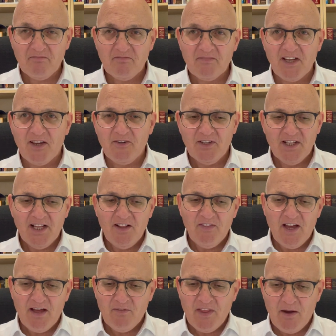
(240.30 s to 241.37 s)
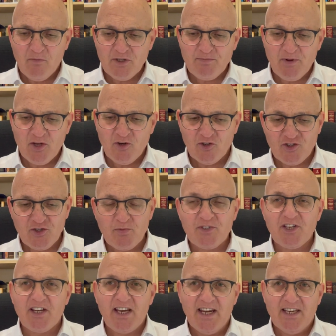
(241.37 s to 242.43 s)
Now, that was because there was
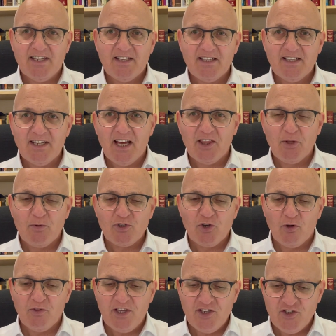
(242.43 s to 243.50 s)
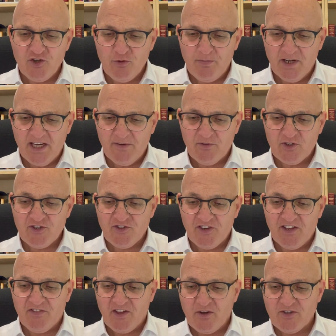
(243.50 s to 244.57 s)
a need. And there was all these new believers,
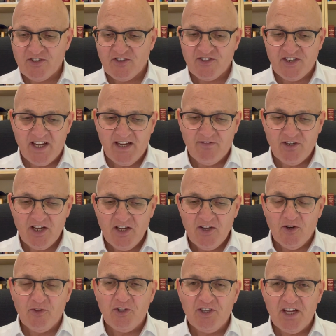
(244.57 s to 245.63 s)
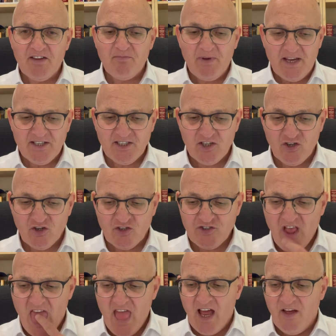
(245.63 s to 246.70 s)
3,000 saved on the day of Pentecost.
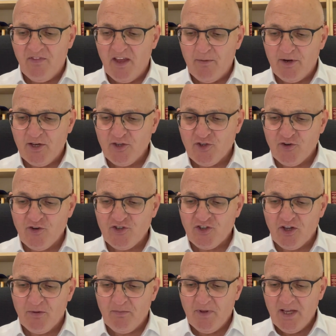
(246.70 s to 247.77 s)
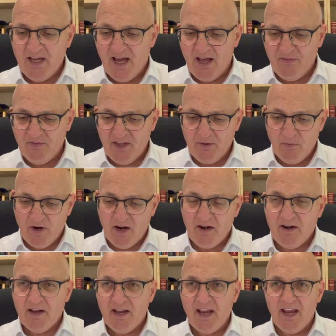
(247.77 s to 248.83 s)
And they were in Jerusalem, and they
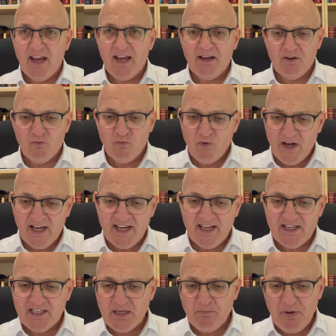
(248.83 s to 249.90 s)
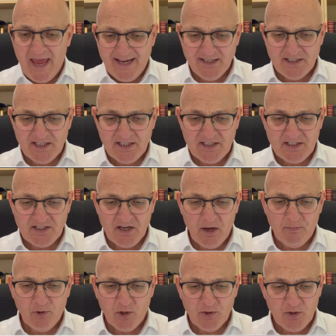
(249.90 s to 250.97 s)
were really dependent
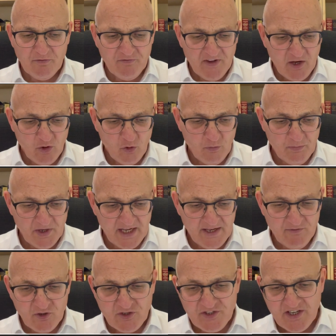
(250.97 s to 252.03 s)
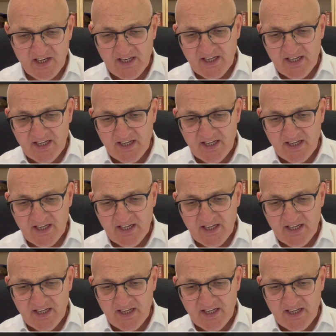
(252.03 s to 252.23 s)
upon their fellow believers.